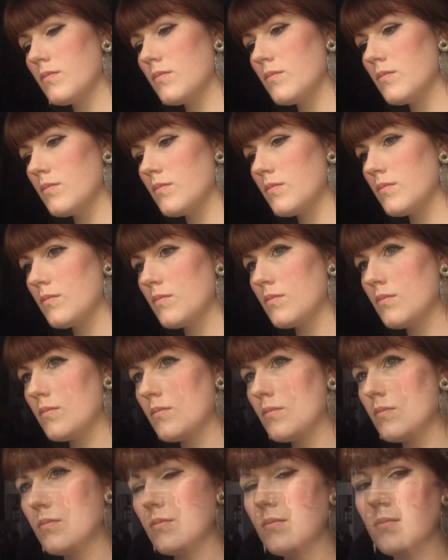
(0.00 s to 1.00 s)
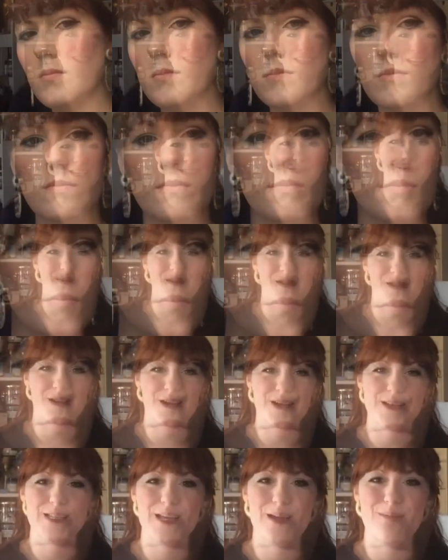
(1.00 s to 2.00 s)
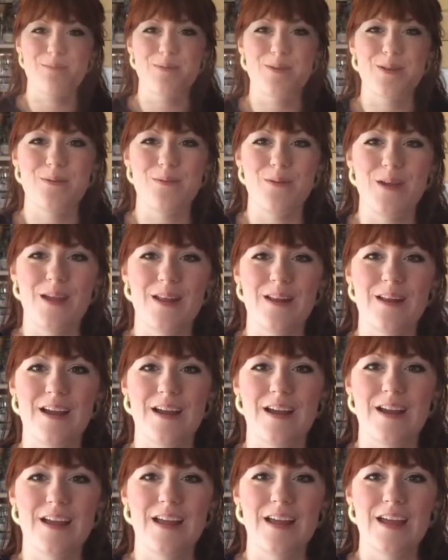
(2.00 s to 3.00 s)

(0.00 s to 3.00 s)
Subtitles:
it resonates with the contemporary wearer.